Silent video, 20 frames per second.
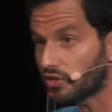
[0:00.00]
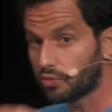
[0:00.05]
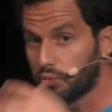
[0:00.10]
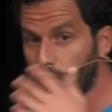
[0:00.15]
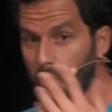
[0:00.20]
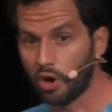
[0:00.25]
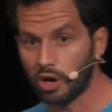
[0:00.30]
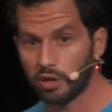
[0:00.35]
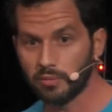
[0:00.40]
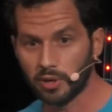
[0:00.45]

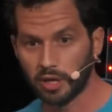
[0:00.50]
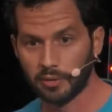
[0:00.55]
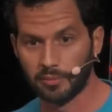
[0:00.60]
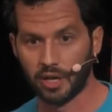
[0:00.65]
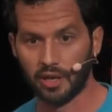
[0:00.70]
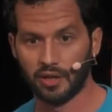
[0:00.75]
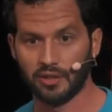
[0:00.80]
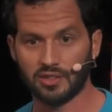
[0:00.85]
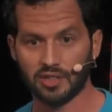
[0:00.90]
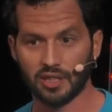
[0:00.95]
wow
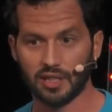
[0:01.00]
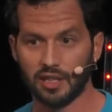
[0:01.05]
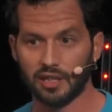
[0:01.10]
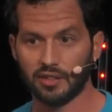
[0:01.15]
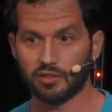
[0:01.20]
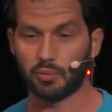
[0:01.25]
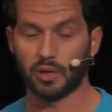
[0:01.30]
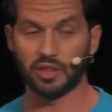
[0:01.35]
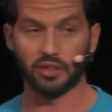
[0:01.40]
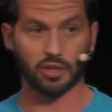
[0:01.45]
moment
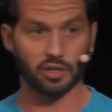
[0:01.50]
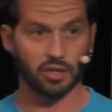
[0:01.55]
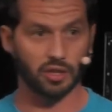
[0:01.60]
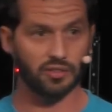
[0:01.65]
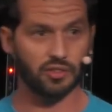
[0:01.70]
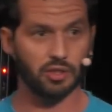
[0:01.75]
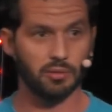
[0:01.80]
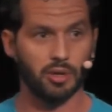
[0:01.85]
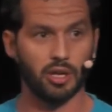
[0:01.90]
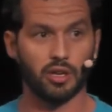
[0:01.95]
is when the
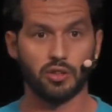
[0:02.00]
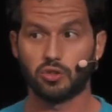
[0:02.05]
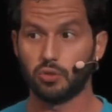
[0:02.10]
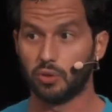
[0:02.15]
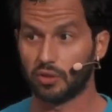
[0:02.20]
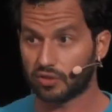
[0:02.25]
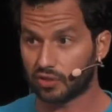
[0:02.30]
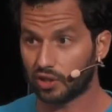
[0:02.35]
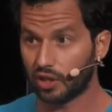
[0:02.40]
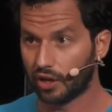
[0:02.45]
customer do a
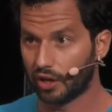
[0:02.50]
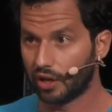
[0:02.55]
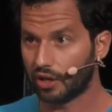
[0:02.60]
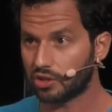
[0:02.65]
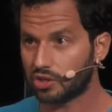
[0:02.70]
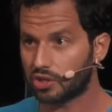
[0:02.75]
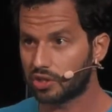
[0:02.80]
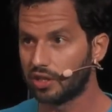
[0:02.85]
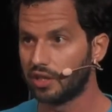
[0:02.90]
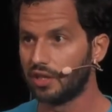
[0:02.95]

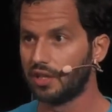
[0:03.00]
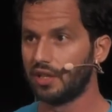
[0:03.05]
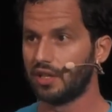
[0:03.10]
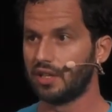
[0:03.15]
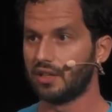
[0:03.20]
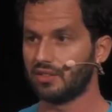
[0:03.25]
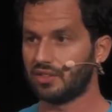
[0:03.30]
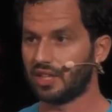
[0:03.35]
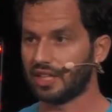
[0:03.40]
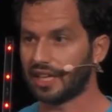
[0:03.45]
search,
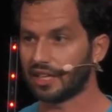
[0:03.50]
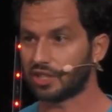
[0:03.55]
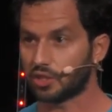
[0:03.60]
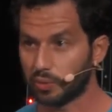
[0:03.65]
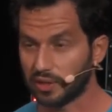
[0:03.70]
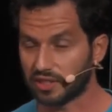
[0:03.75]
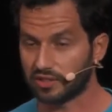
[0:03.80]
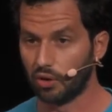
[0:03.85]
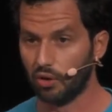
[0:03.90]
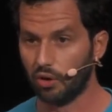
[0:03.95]
they get
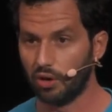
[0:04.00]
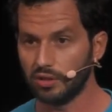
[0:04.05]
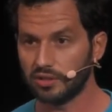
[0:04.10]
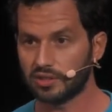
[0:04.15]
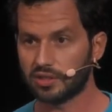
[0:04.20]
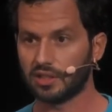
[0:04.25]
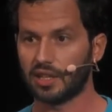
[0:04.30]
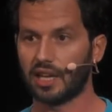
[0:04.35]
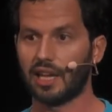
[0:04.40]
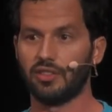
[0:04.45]

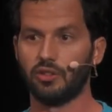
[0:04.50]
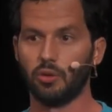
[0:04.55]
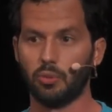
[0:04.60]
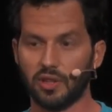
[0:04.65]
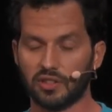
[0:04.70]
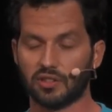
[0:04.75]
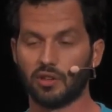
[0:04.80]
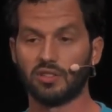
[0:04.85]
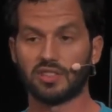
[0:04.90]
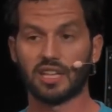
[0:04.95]
results, and the
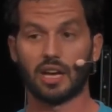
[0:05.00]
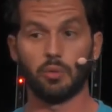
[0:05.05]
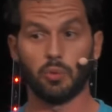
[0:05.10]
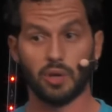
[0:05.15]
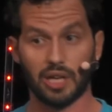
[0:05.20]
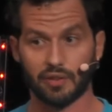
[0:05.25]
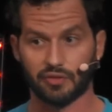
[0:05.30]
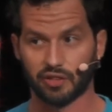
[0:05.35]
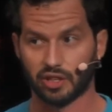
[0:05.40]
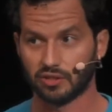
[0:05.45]
results are
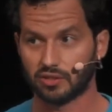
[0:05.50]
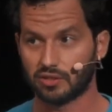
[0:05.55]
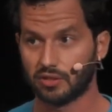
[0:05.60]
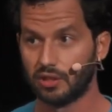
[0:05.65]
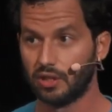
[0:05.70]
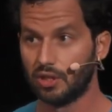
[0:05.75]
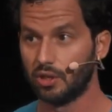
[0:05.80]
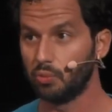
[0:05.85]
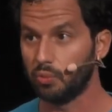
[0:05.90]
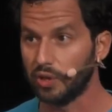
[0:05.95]
relevant.
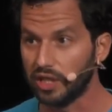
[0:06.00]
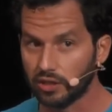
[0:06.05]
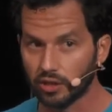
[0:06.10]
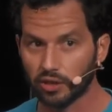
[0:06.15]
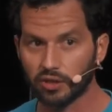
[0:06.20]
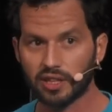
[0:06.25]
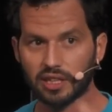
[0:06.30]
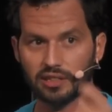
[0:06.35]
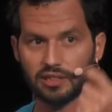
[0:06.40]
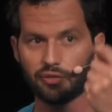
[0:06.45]
We know
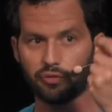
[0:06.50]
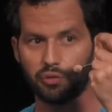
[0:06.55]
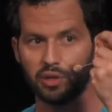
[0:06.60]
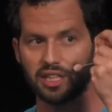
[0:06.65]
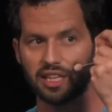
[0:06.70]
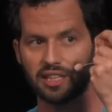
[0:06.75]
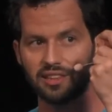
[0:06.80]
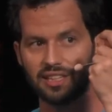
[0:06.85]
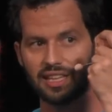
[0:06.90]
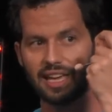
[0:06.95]
that if we
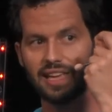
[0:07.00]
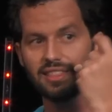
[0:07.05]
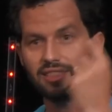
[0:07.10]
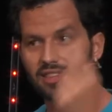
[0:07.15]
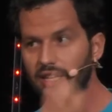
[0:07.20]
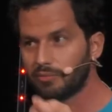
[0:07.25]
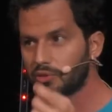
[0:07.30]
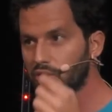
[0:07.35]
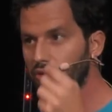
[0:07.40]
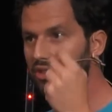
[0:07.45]
can get
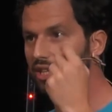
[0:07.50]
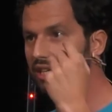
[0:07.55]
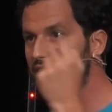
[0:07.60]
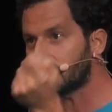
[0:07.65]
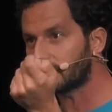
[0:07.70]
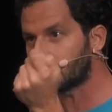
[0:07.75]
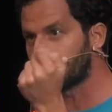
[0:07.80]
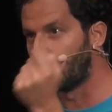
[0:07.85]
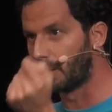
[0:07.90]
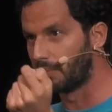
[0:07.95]
them to
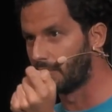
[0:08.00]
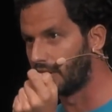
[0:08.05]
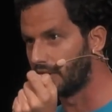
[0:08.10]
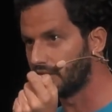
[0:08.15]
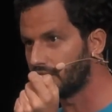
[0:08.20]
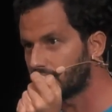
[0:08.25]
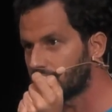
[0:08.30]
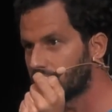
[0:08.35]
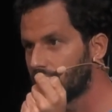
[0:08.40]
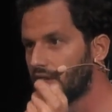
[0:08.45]
this
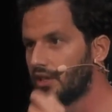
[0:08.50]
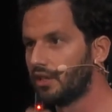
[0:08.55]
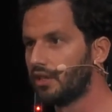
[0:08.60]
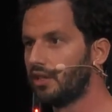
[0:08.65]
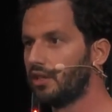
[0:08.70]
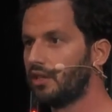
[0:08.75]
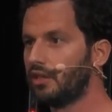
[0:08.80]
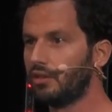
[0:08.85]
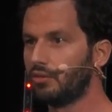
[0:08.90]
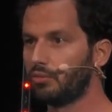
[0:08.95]
moment,
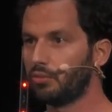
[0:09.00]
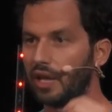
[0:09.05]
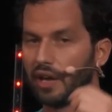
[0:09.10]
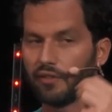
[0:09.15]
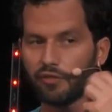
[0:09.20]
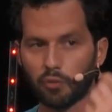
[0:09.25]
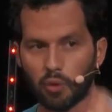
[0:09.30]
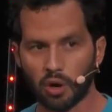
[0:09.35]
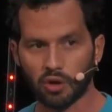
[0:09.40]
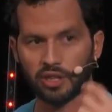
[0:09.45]
we have
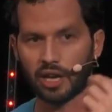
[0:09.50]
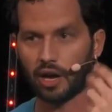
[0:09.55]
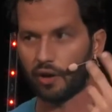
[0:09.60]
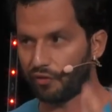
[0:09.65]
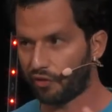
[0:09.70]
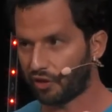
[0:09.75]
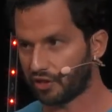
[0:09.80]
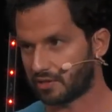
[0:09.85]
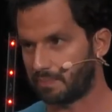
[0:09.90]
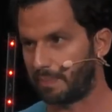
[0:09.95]
won our
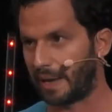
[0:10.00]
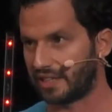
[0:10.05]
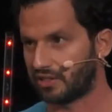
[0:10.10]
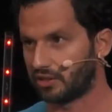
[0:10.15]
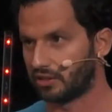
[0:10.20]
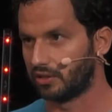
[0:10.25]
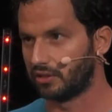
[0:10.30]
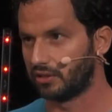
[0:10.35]
first battle.